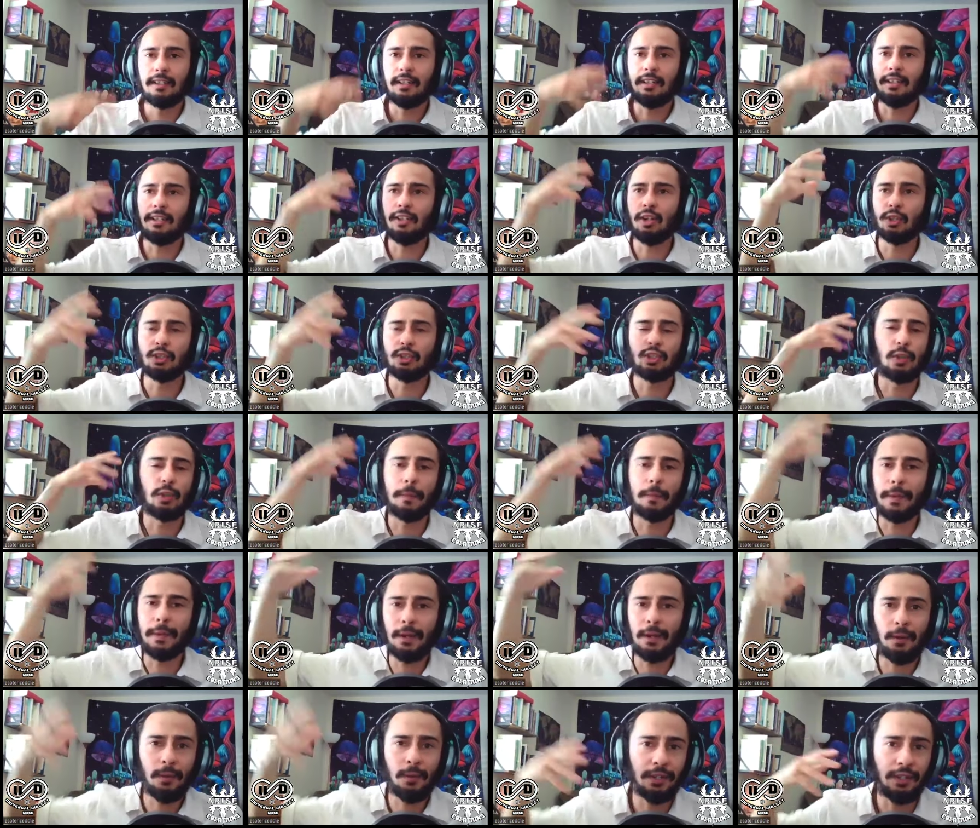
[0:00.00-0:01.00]
you know
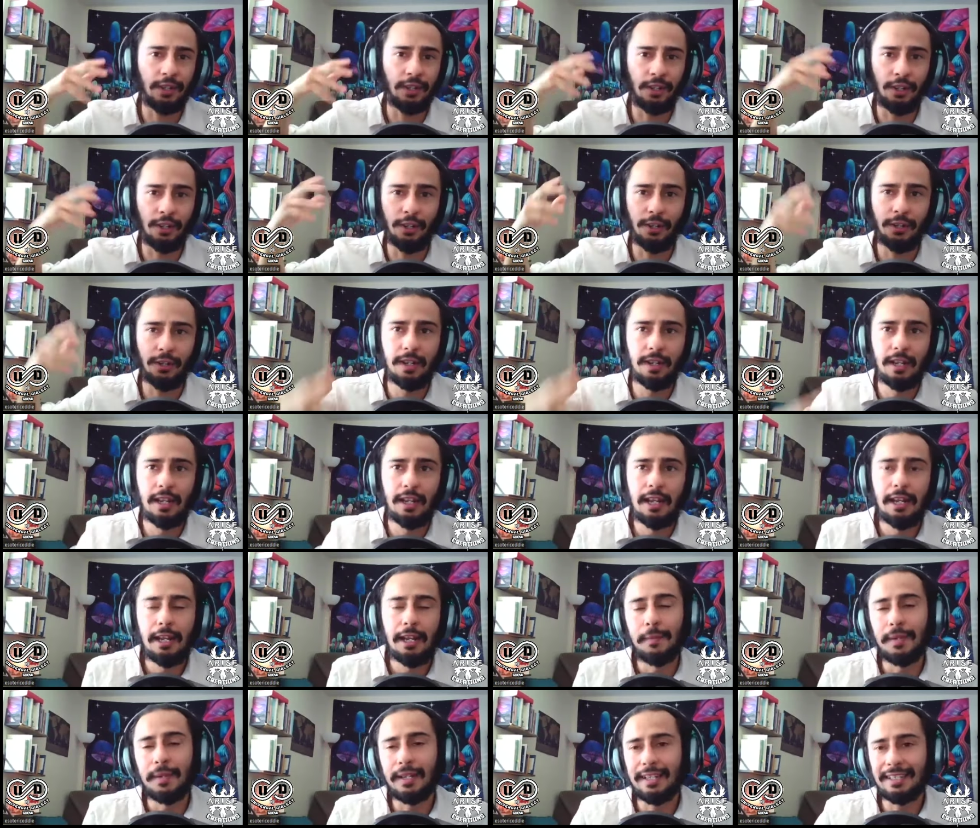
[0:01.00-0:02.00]
superior
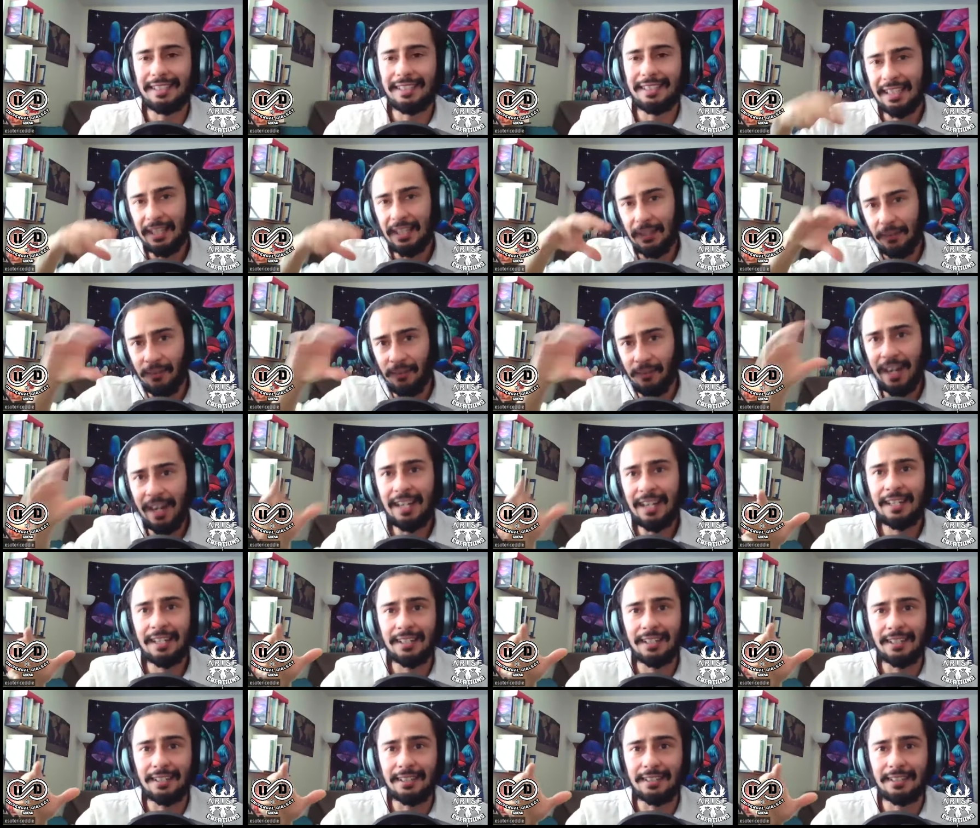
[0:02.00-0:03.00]
because in the
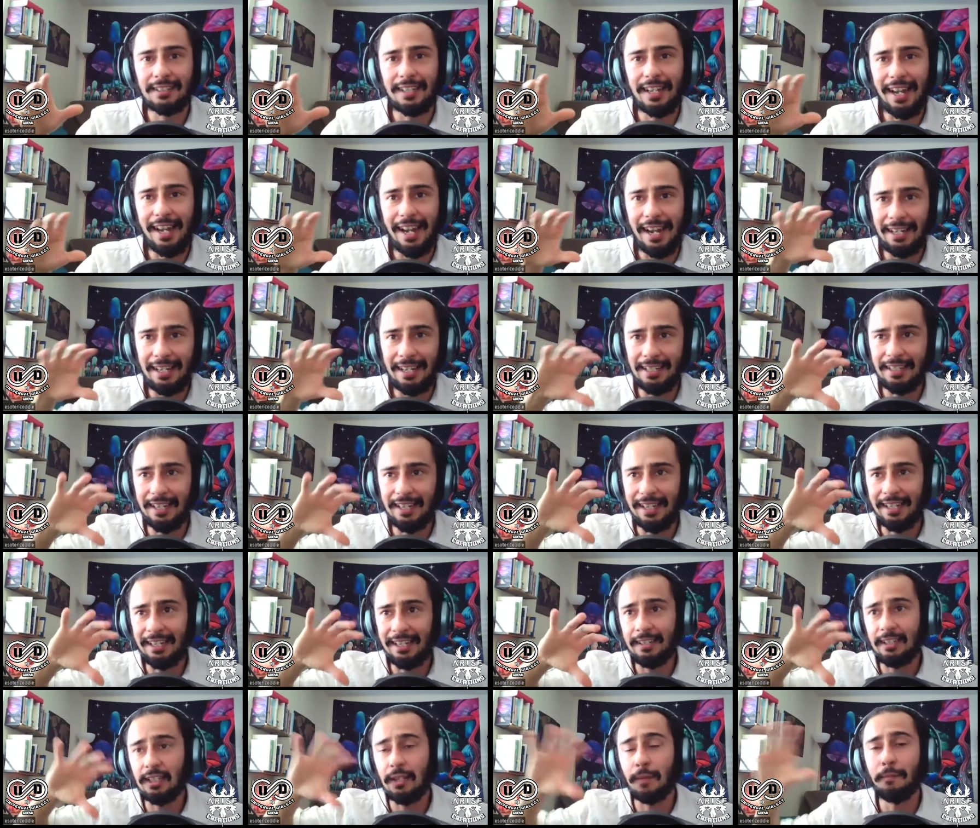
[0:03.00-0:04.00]
vedas and in,
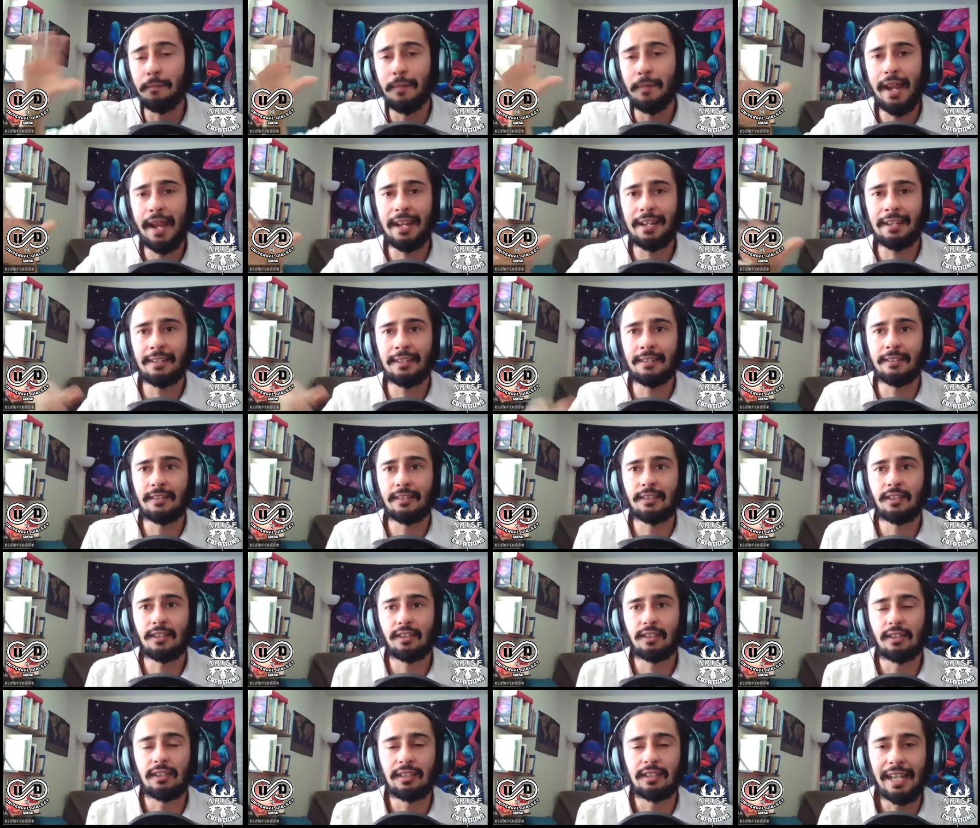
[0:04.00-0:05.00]
and in tibetan
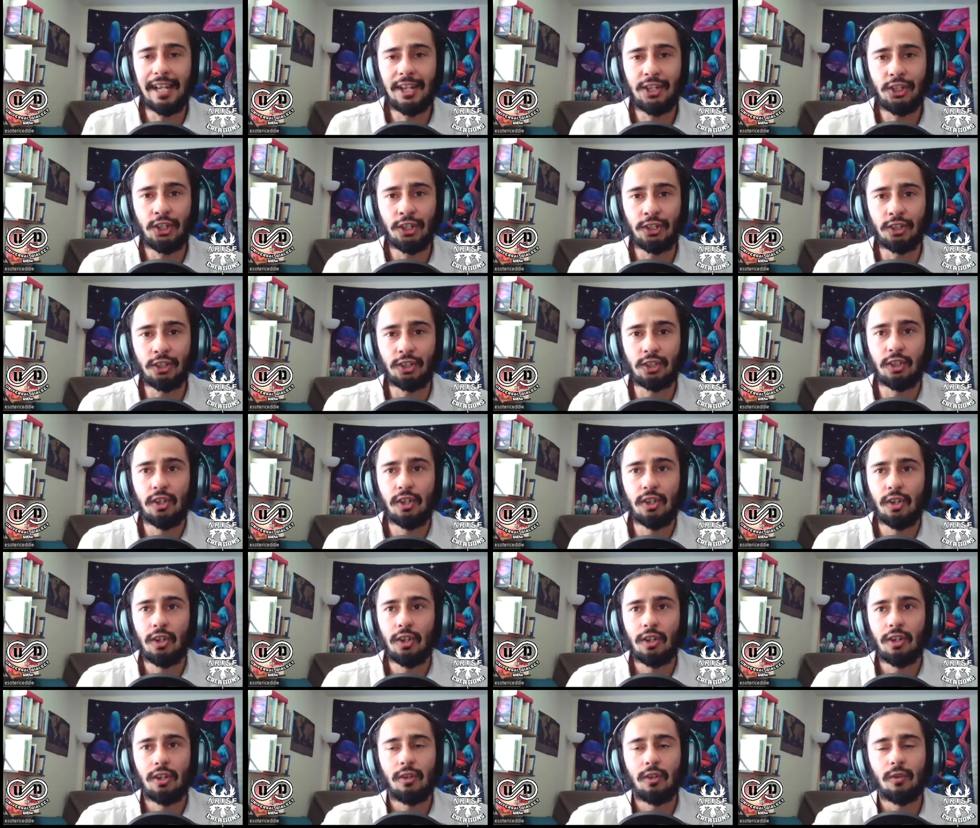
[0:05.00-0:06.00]
legends
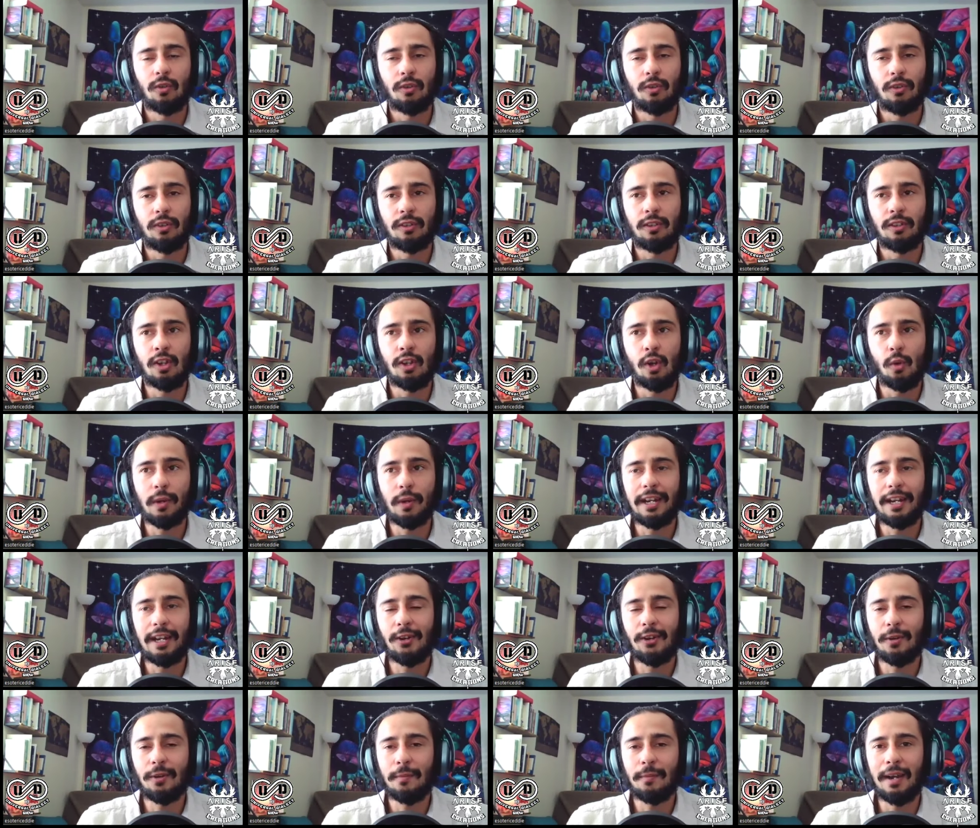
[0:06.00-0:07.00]
you know we
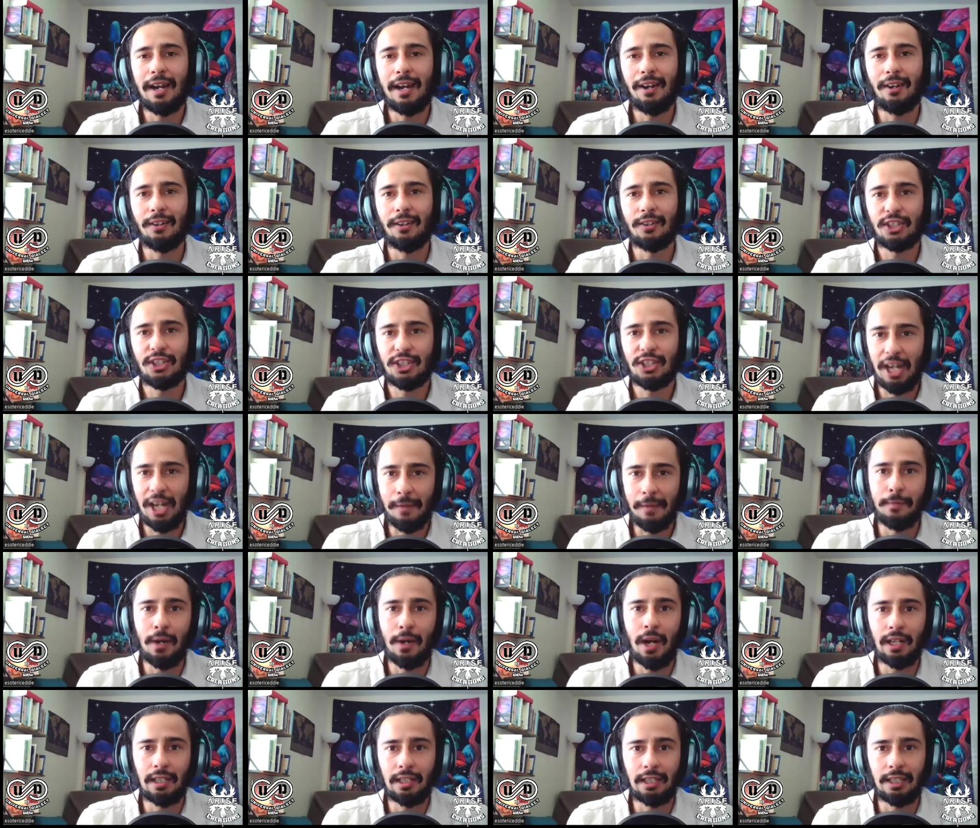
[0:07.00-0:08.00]
hear about
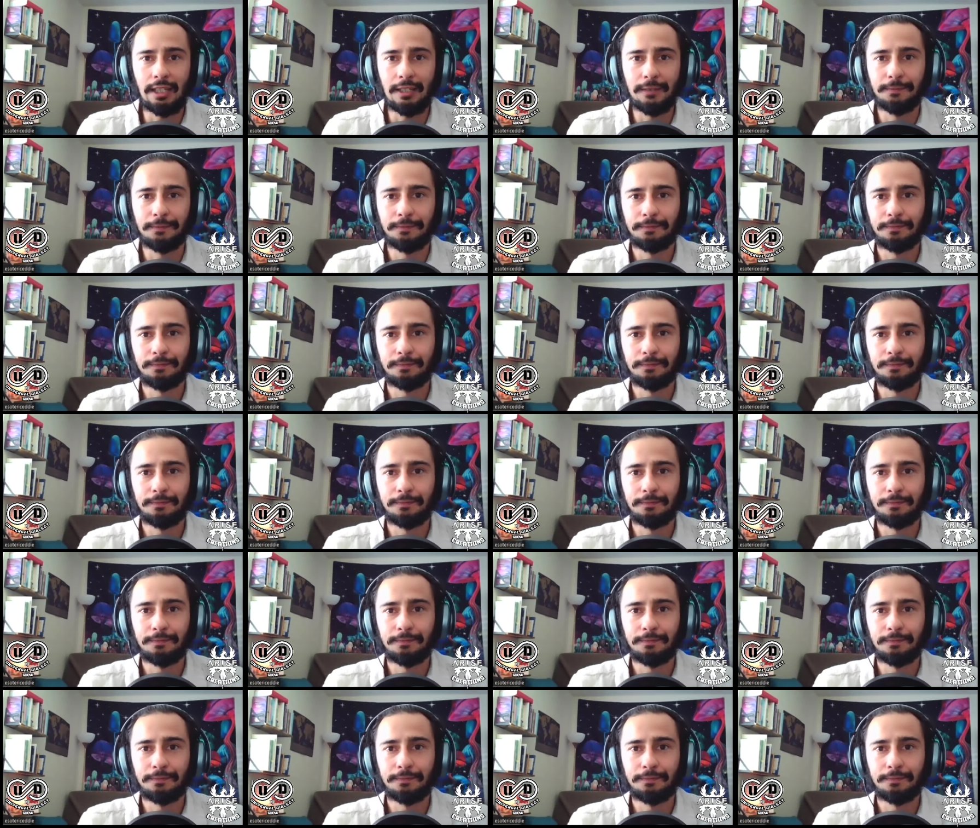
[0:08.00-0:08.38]
shambhala